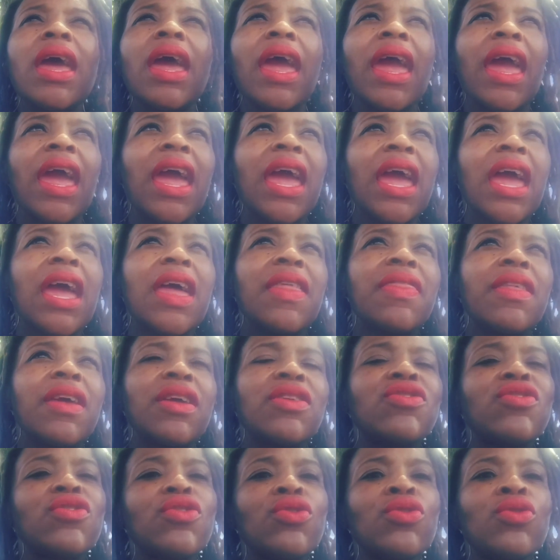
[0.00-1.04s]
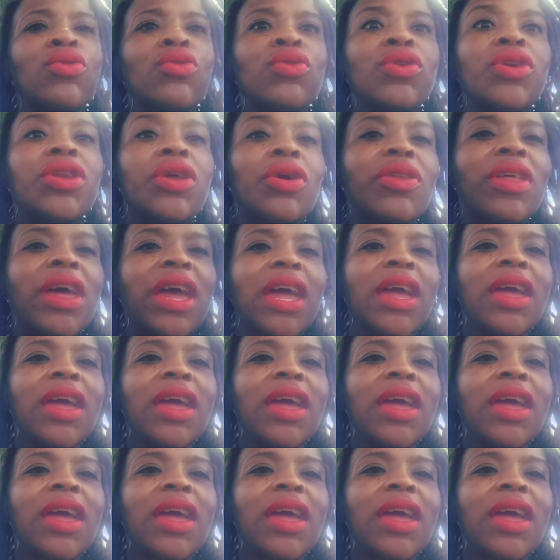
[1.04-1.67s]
and they do, you know, they,